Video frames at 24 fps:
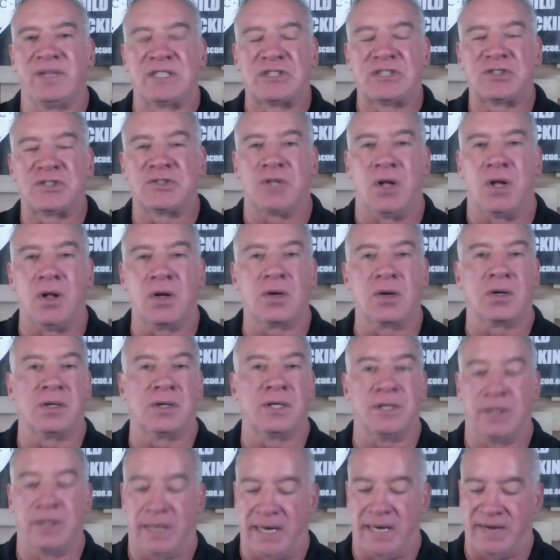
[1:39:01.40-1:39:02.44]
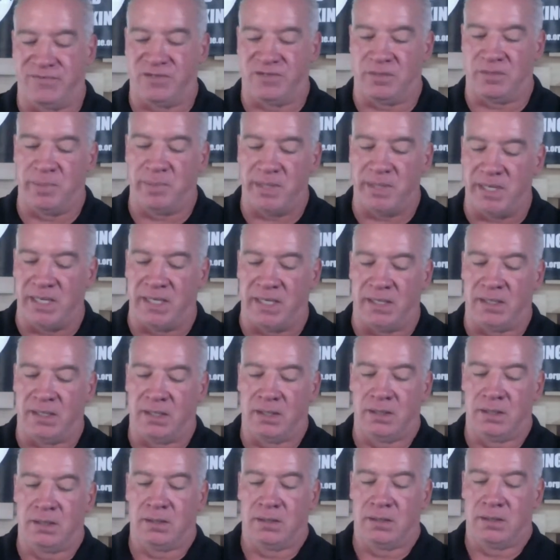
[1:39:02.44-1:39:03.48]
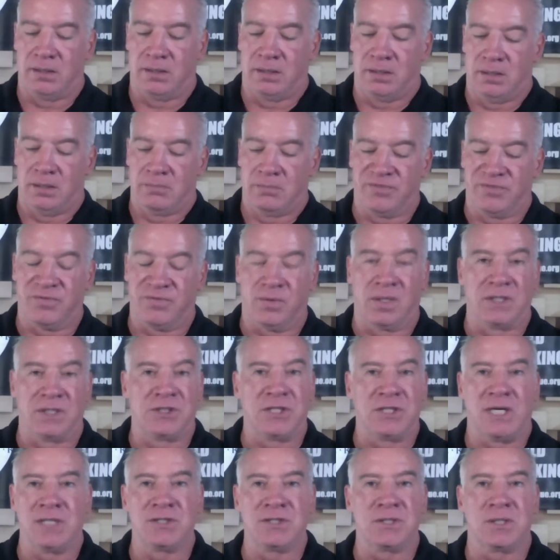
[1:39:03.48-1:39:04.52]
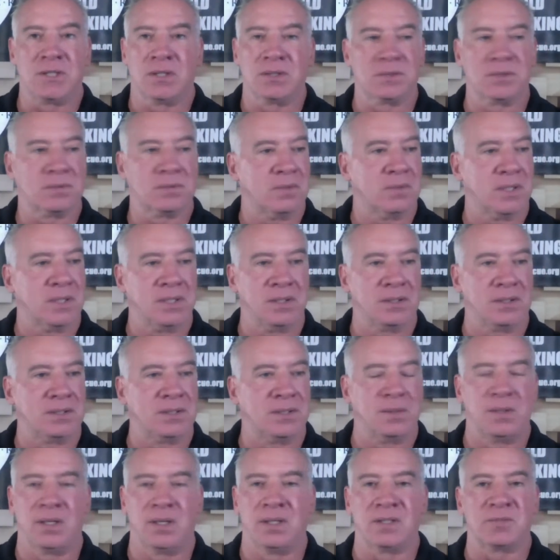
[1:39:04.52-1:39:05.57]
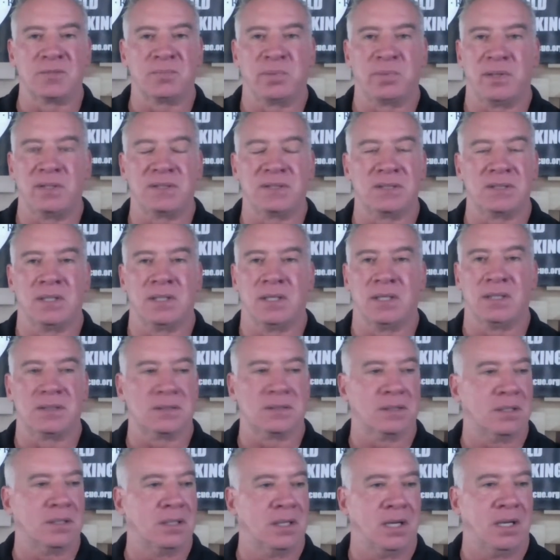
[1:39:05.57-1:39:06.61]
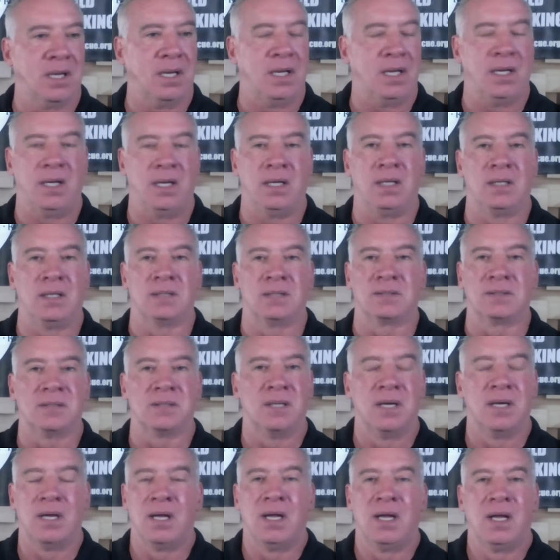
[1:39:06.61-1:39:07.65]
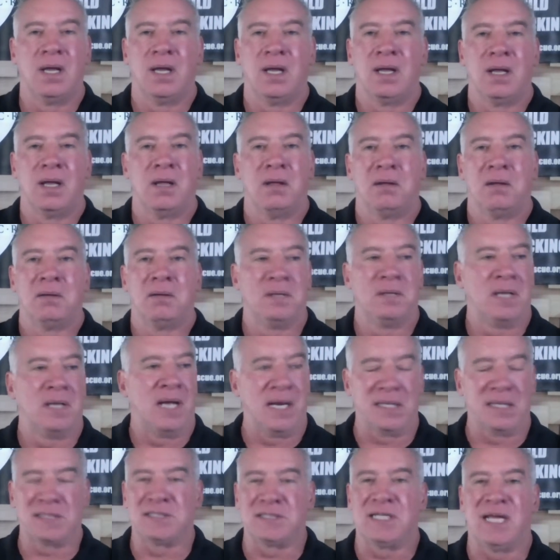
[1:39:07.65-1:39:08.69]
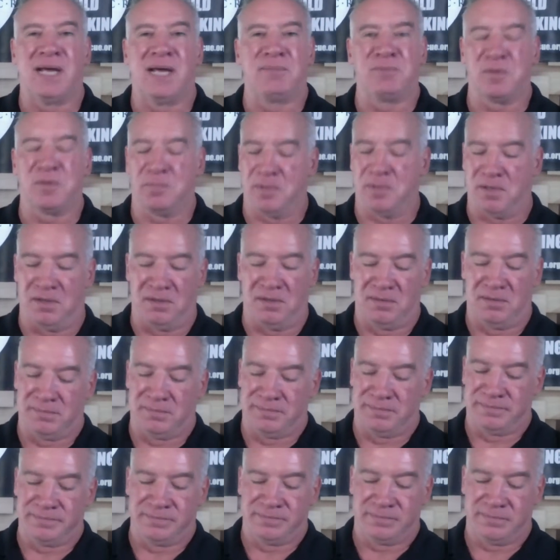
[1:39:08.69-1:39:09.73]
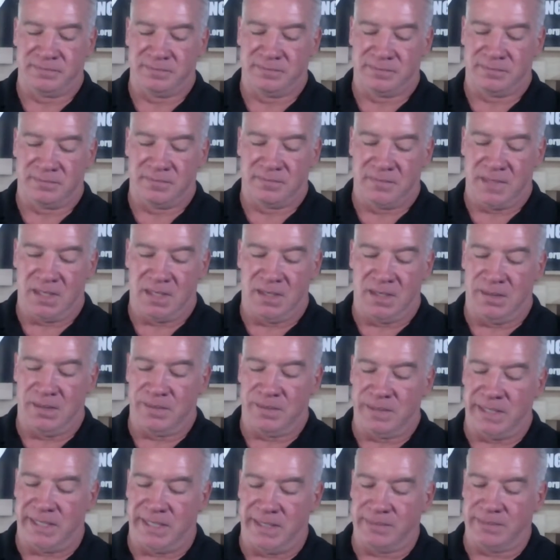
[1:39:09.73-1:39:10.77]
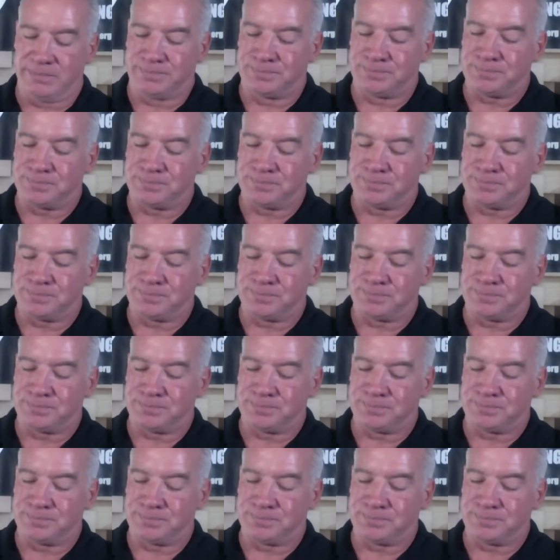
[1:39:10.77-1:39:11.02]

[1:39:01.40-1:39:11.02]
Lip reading: a stalker do you have to be before a judge goes, what you're doing to this person is not acceptable? Okay?